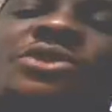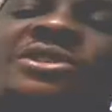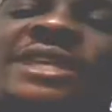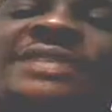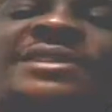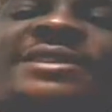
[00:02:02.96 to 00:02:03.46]

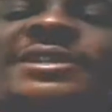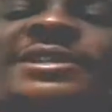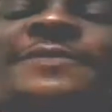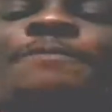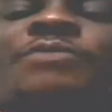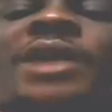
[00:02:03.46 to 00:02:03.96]
granted,
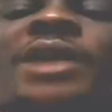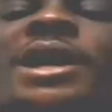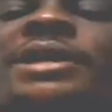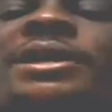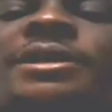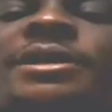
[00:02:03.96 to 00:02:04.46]

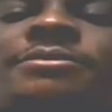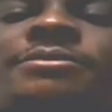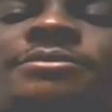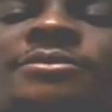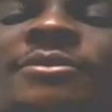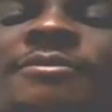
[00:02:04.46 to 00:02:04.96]
and
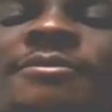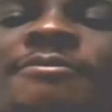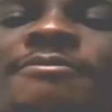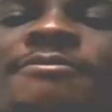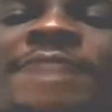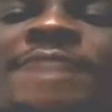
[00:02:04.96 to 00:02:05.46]

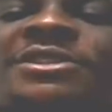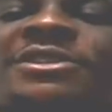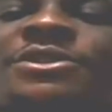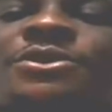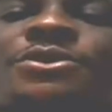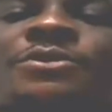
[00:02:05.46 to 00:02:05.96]

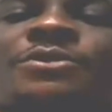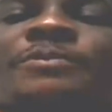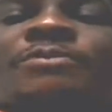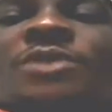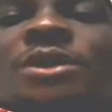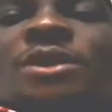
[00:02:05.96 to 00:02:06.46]
Matthew
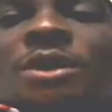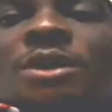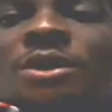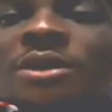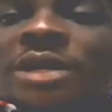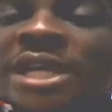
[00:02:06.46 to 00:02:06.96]

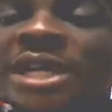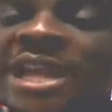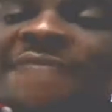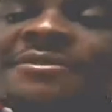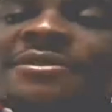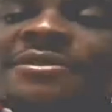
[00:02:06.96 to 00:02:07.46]

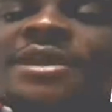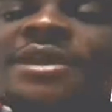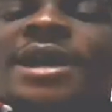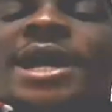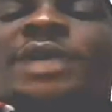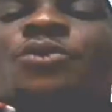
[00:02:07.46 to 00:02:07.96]
left
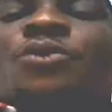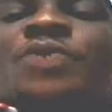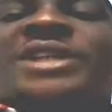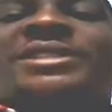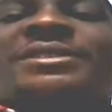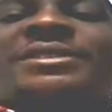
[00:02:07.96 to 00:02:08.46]
and
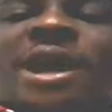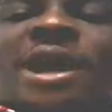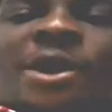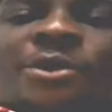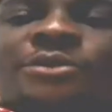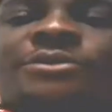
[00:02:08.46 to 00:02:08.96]
went
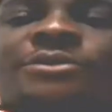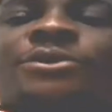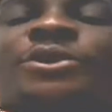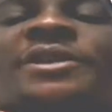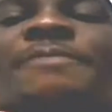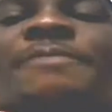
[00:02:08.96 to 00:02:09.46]
down
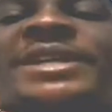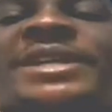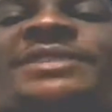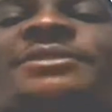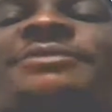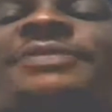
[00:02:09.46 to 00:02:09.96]
to the
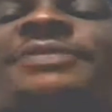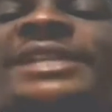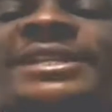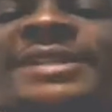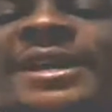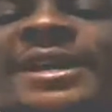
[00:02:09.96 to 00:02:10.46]
base of
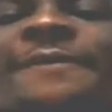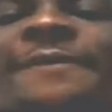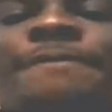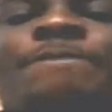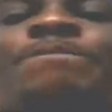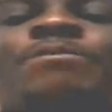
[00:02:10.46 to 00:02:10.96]
Lynda
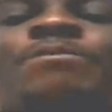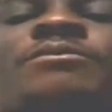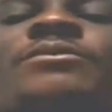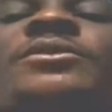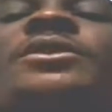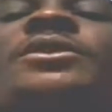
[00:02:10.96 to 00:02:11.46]

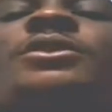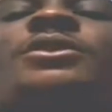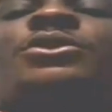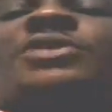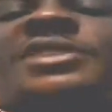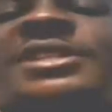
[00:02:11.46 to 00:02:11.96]

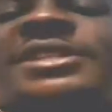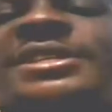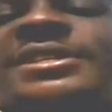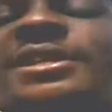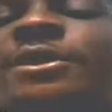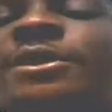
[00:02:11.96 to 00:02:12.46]
to see
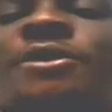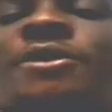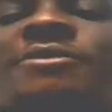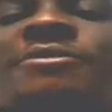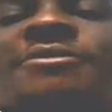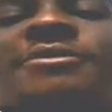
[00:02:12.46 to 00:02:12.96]
the love
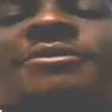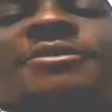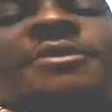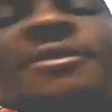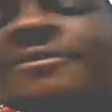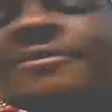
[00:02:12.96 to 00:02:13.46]

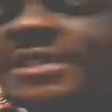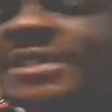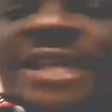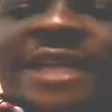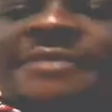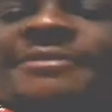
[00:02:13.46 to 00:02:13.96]
of his
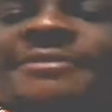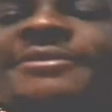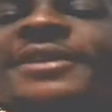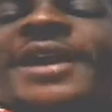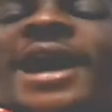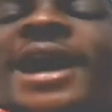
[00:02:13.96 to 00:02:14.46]
life.
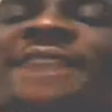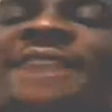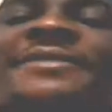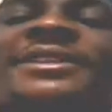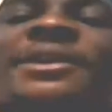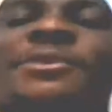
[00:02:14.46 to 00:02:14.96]

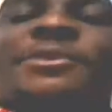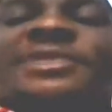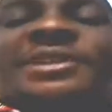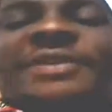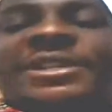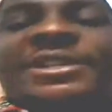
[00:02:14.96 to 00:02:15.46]
Arriving there was
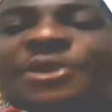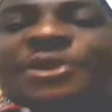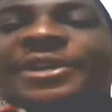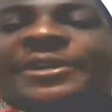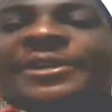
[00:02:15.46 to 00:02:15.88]
a great joy.